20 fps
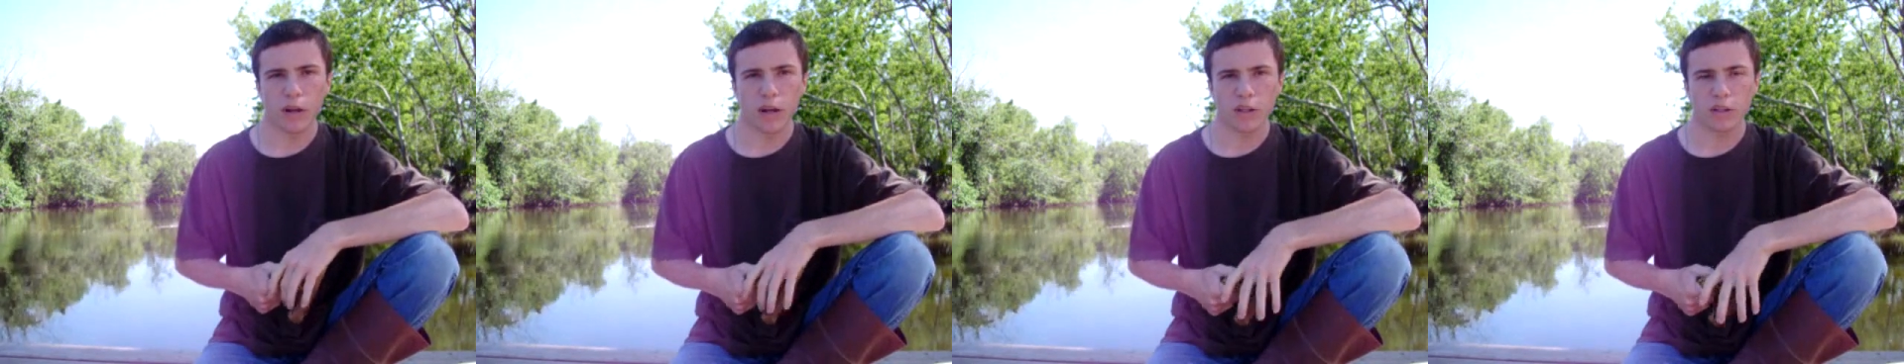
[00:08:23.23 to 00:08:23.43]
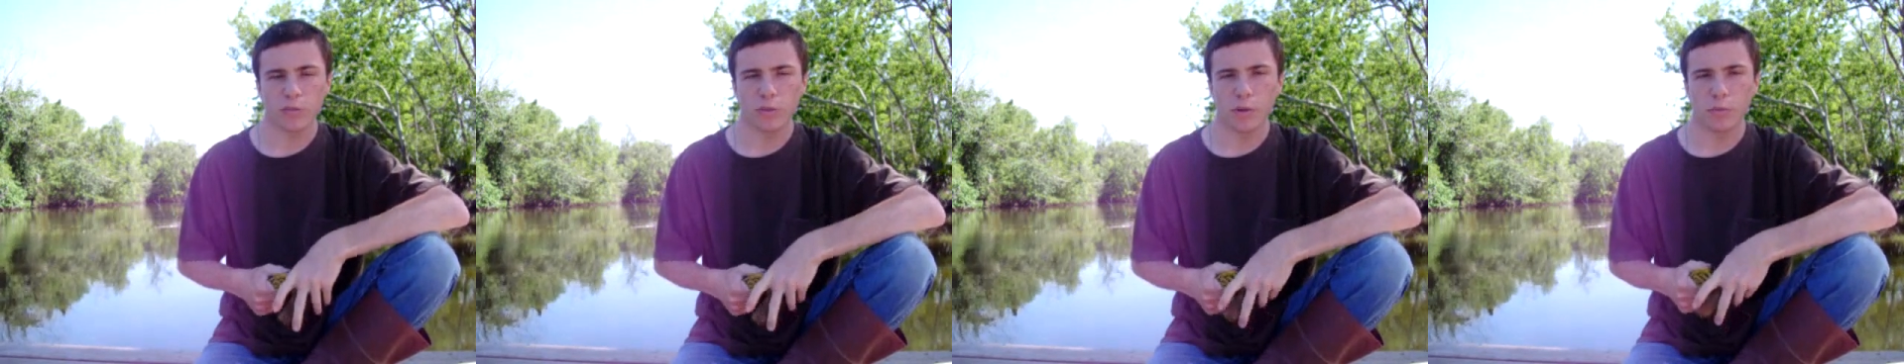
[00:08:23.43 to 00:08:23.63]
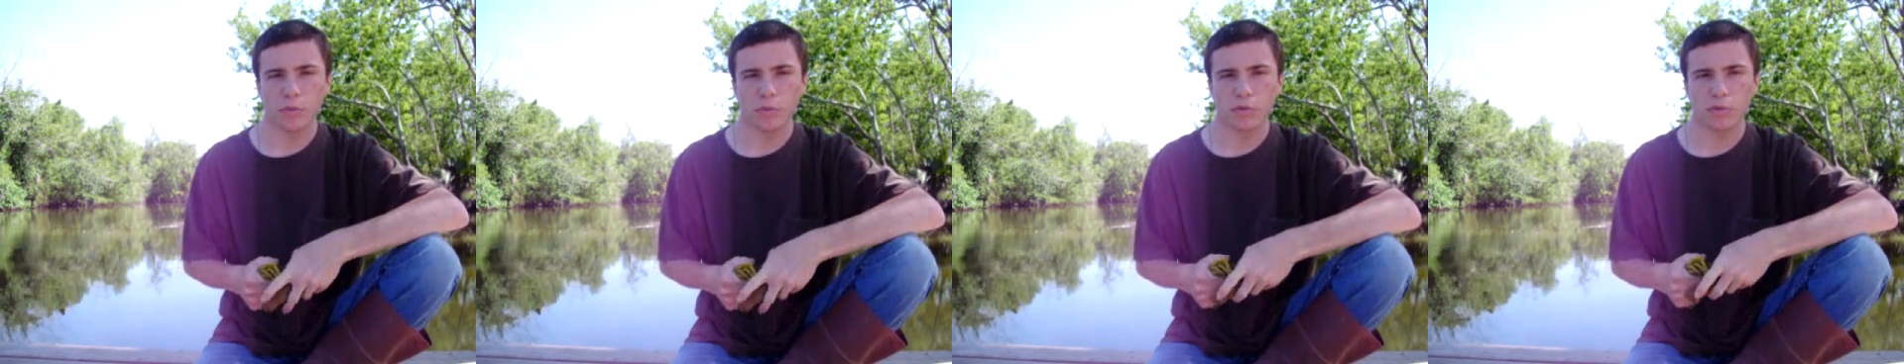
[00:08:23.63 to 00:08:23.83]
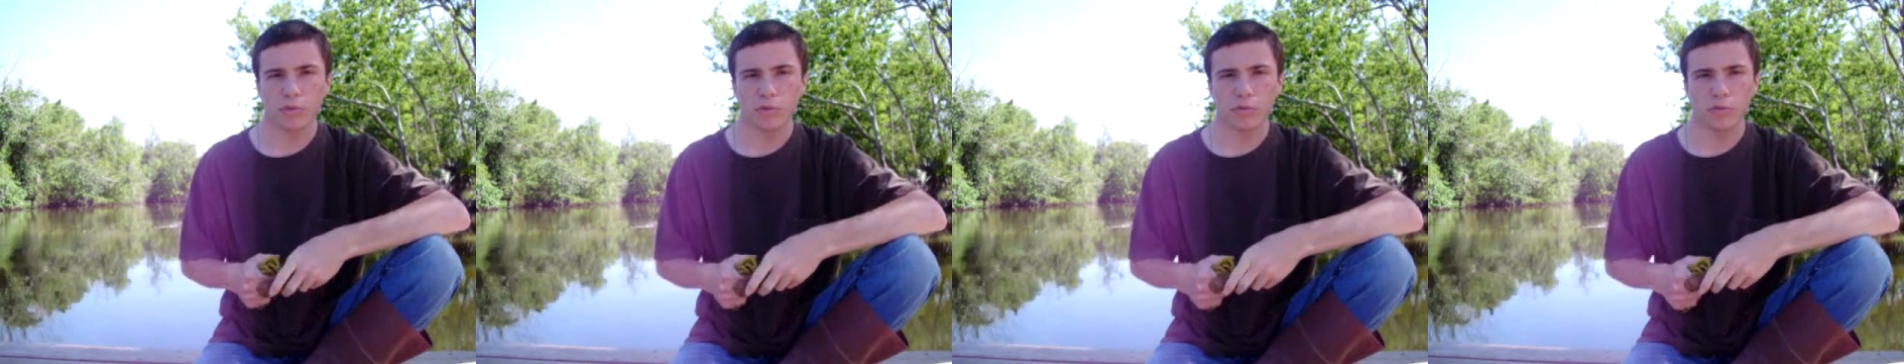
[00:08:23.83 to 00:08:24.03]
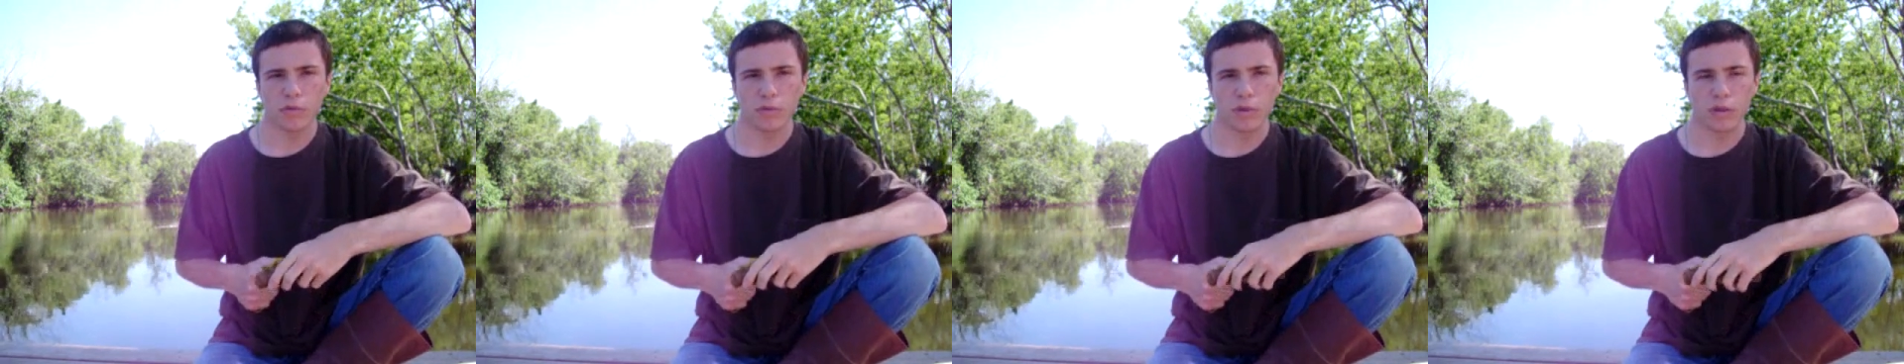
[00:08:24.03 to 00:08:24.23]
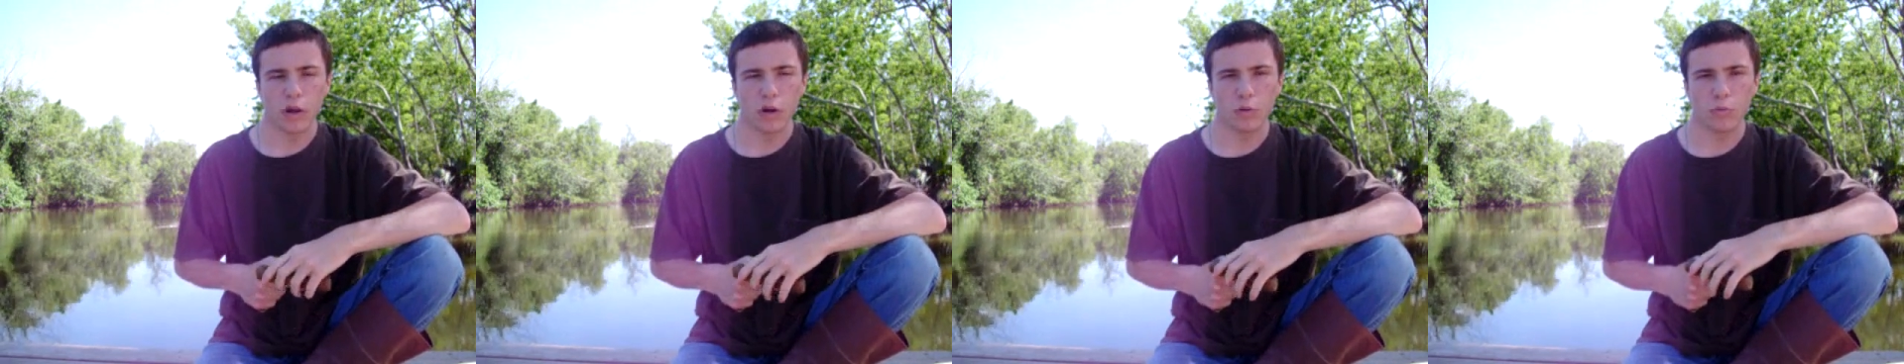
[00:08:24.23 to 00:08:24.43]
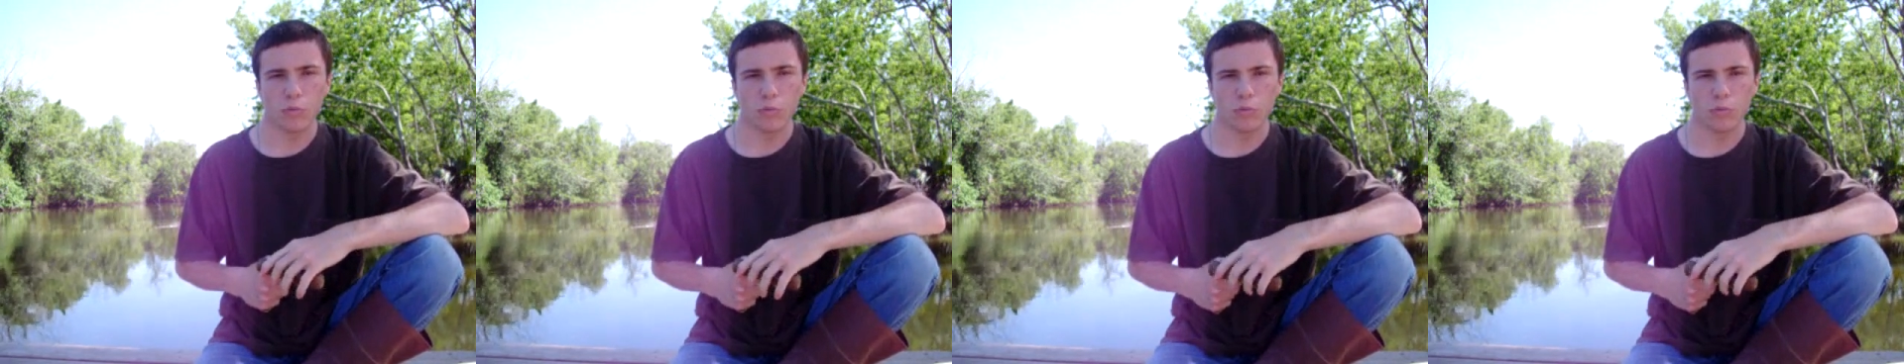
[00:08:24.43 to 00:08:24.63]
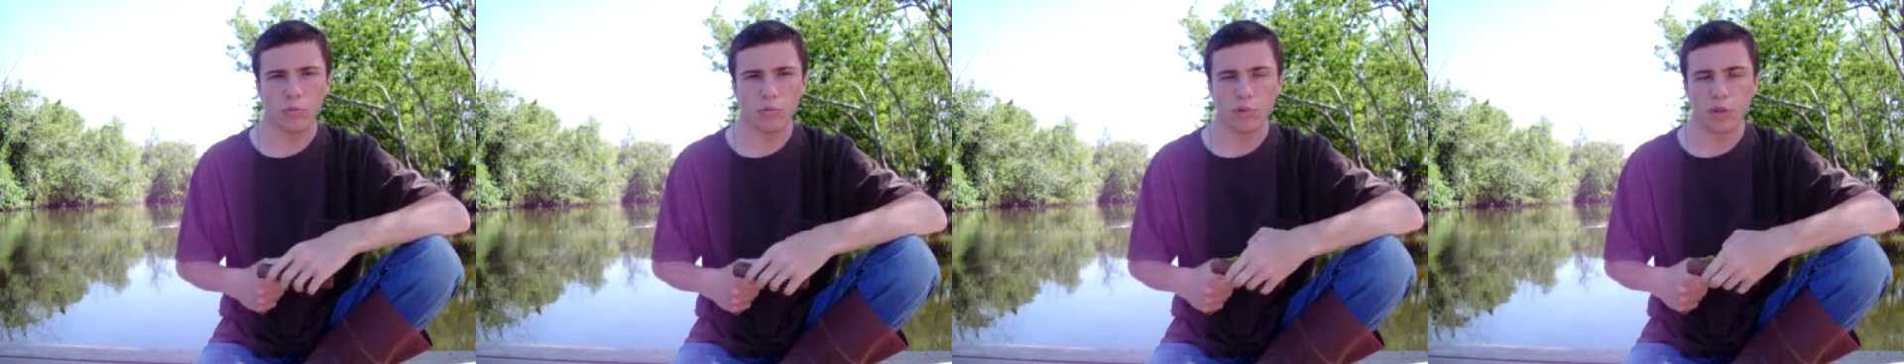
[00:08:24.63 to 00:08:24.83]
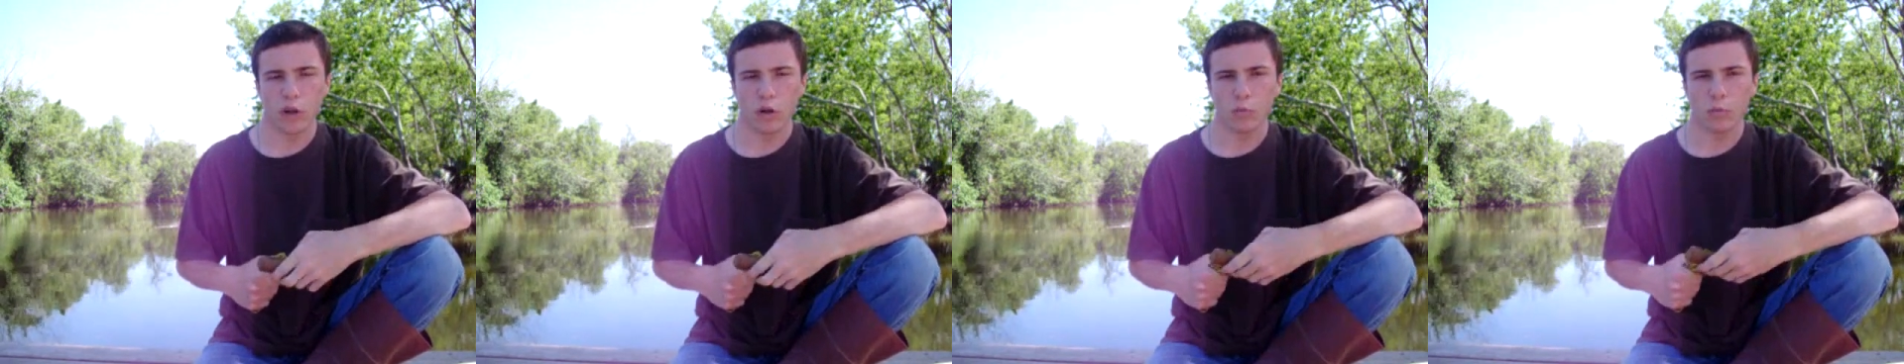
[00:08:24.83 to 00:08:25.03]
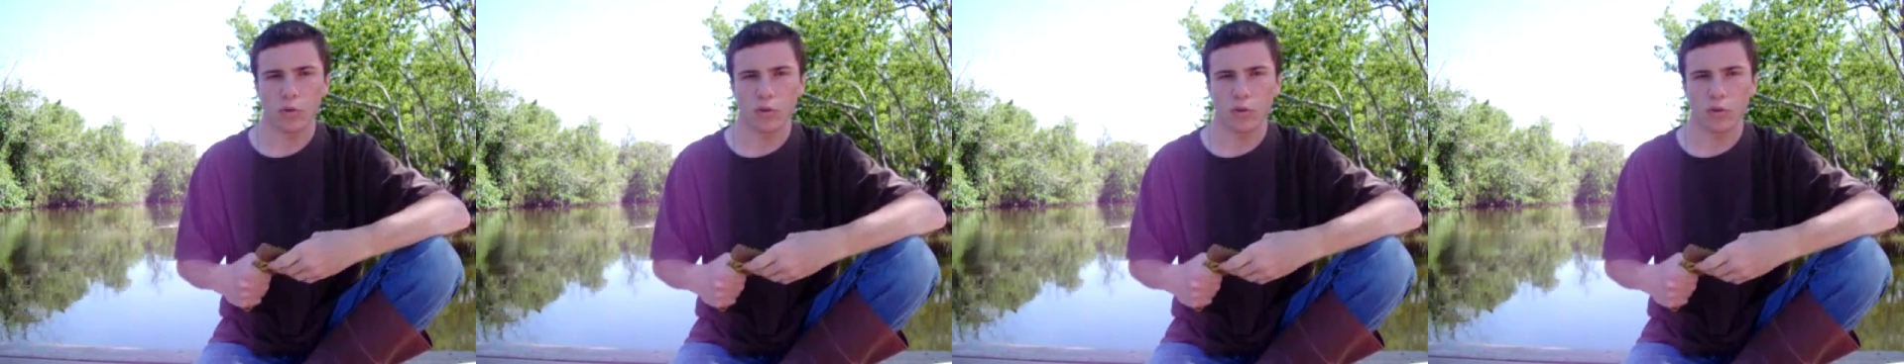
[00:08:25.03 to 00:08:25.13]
Lots of people don't